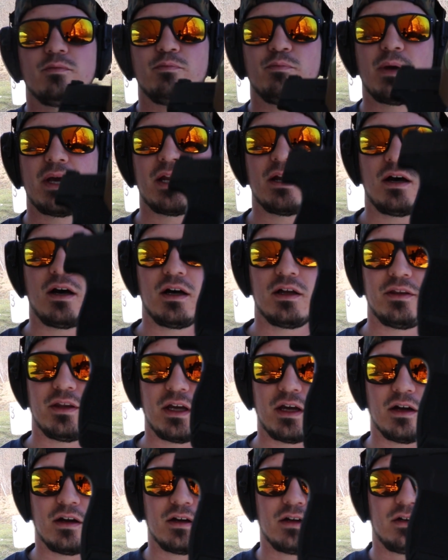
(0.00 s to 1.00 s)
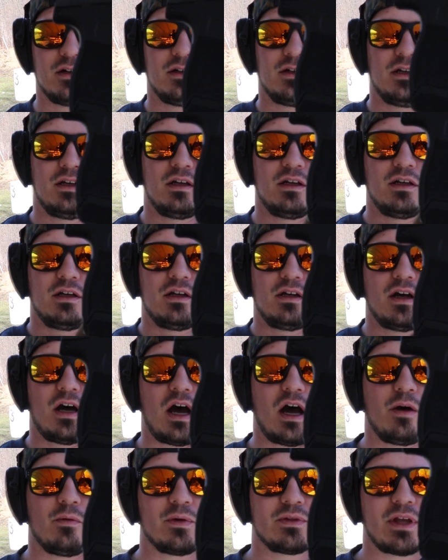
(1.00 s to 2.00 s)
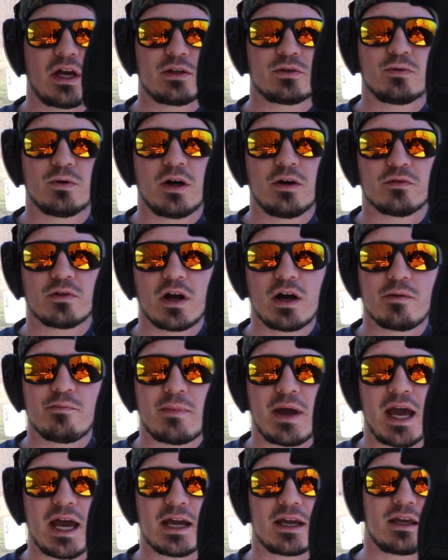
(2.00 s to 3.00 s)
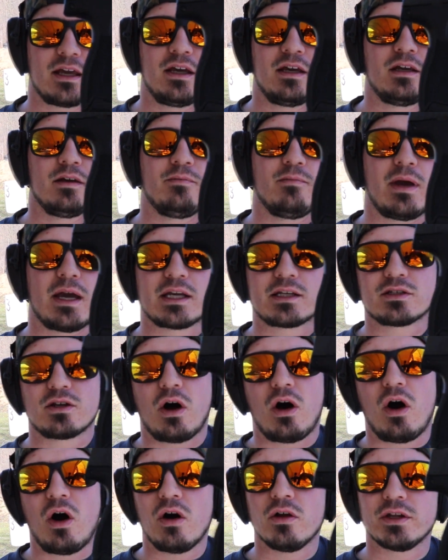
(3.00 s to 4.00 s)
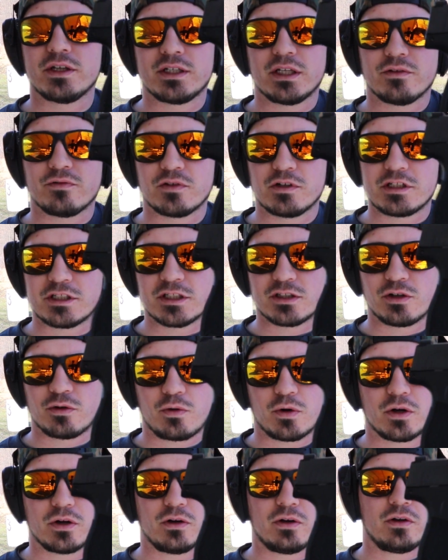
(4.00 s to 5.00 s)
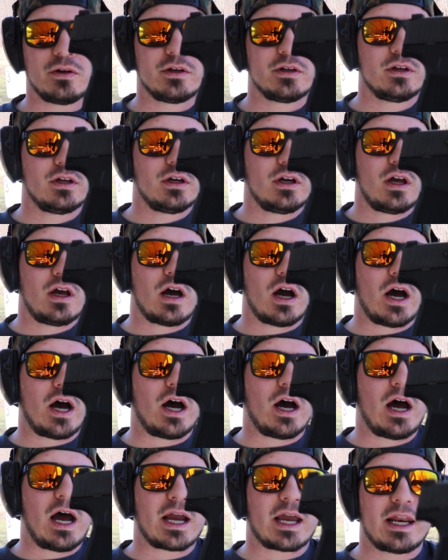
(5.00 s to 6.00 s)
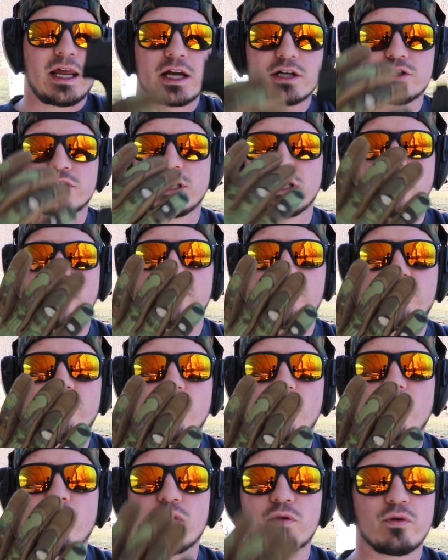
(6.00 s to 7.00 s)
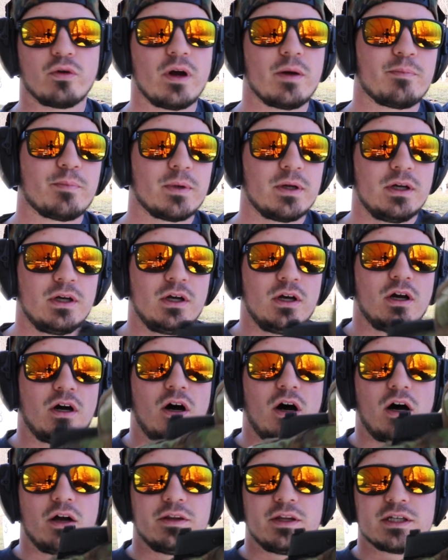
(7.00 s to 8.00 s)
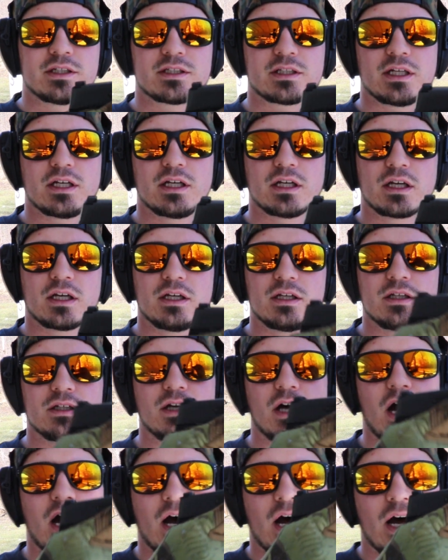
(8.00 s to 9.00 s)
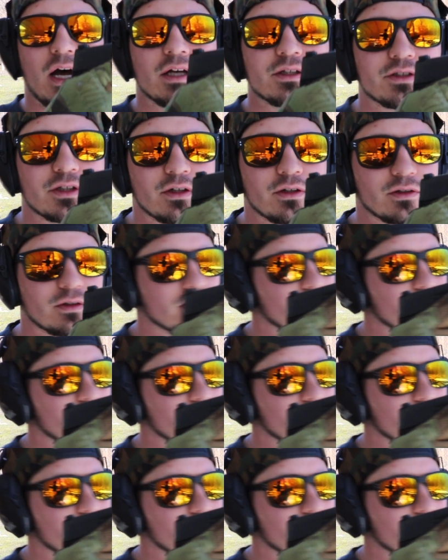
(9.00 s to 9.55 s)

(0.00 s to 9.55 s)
bit on there with that 12 round mag makes all the difference in the world. I can actually get a full grip on this thing. So